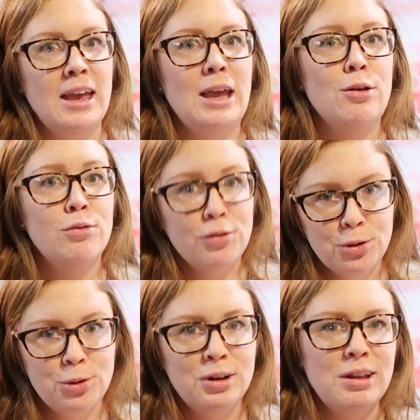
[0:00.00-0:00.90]
a
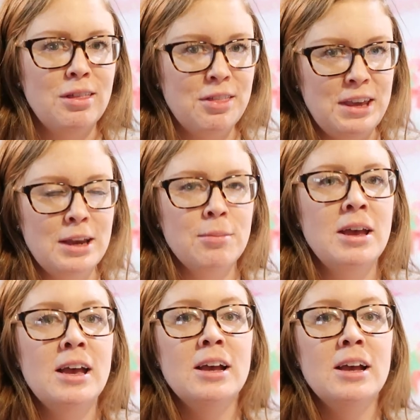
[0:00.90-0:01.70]
food theme.